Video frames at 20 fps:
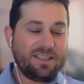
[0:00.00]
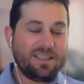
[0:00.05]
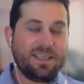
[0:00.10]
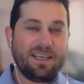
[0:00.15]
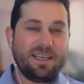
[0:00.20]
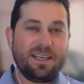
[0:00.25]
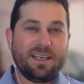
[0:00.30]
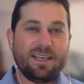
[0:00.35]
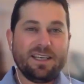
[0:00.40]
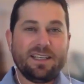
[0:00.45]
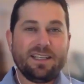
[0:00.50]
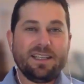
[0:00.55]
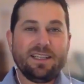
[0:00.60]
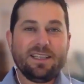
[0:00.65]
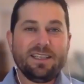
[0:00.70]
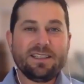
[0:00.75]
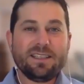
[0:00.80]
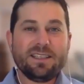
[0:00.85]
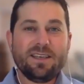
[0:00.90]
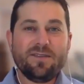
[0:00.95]

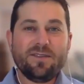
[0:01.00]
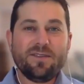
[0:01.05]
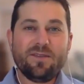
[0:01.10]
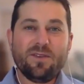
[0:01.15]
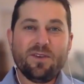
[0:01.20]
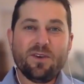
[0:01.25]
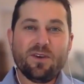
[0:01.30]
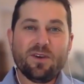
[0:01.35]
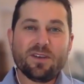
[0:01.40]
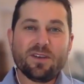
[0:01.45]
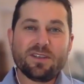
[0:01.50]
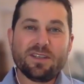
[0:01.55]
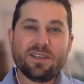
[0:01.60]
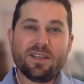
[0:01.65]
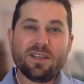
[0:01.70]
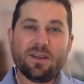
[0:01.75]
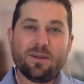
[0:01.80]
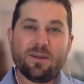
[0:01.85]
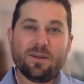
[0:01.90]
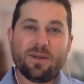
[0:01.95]
give the viewers a
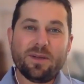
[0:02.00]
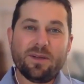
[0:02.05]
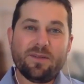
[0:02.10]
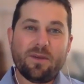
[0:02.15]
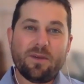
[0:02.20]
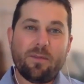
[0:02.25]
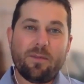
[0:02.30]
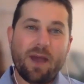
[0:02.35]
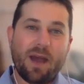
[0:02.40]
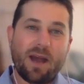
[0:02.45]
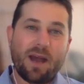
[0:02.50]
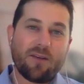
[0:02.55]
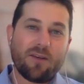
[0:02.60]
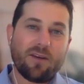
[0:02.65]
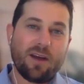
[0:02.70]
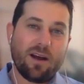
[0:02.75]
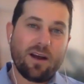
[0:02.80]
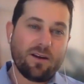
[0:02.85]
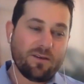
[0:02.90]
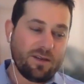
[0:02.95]
little bit of a
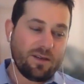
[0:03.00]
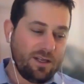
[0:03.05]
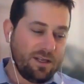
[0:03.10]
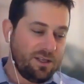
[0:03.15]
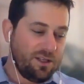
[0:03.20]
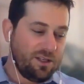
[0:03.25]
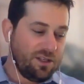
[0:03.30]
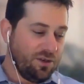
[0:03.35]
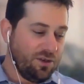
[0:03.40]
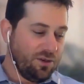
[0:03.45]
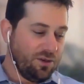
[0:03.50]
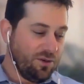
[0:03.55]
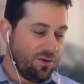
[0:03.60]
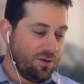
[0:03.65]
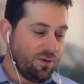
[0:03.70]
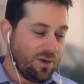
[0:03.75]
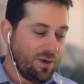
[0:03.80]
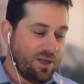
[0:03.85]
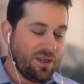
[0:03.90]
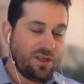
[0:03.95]
background
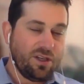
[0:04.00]
into